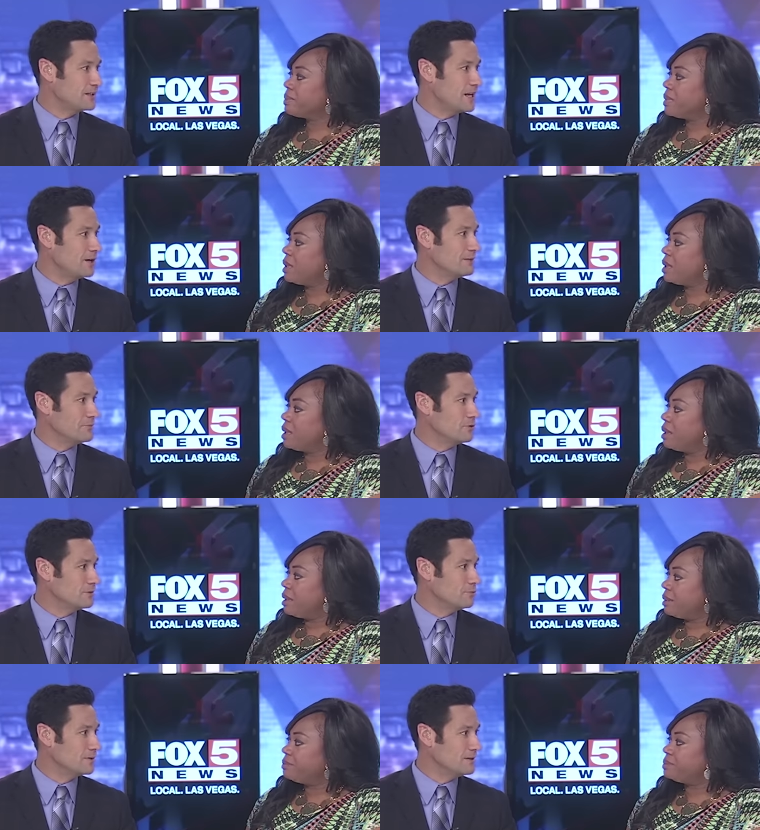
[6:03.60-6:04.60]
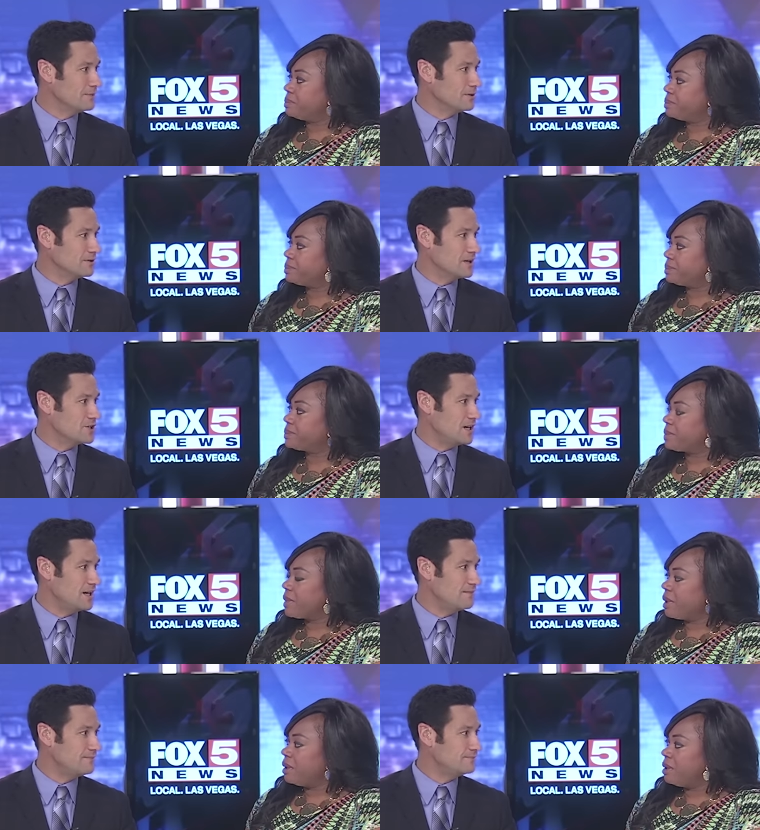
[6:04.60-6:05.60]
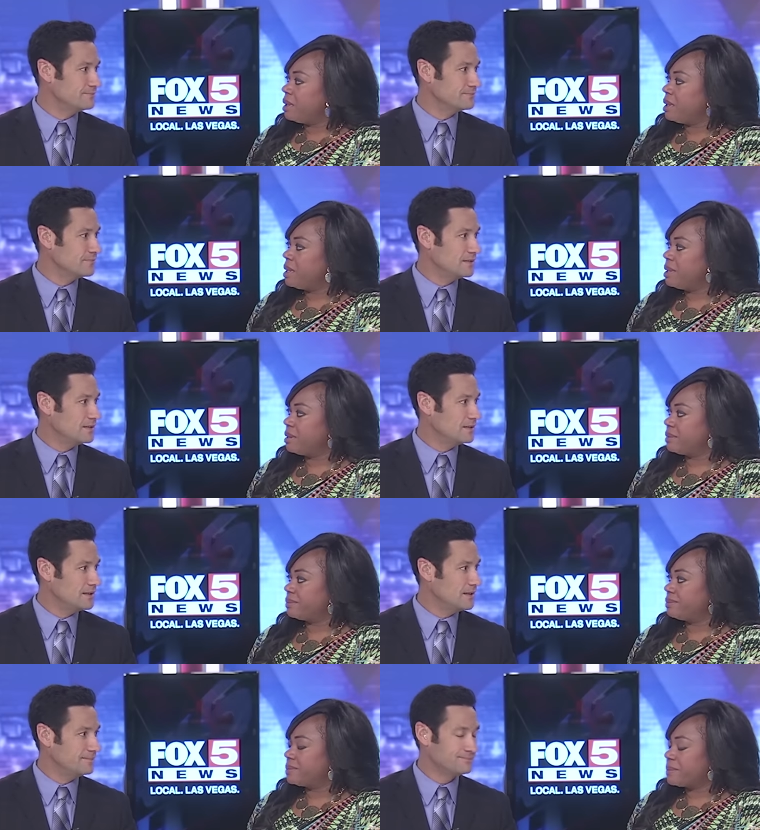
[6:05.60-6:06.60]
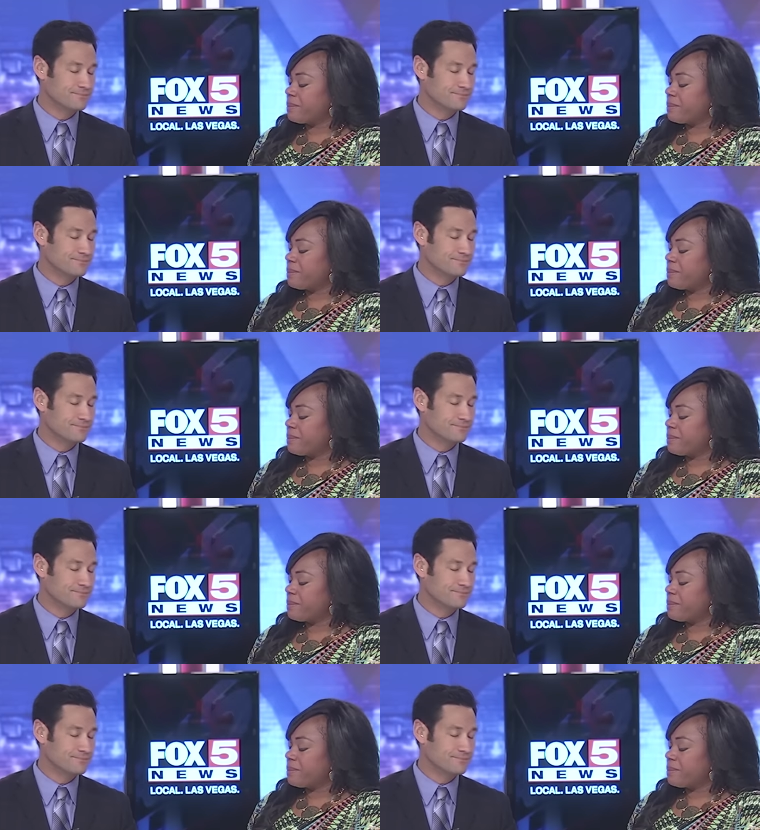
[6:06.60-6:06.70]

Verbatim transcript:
Speaker 1: and helping more and more people. Great job. Yeah.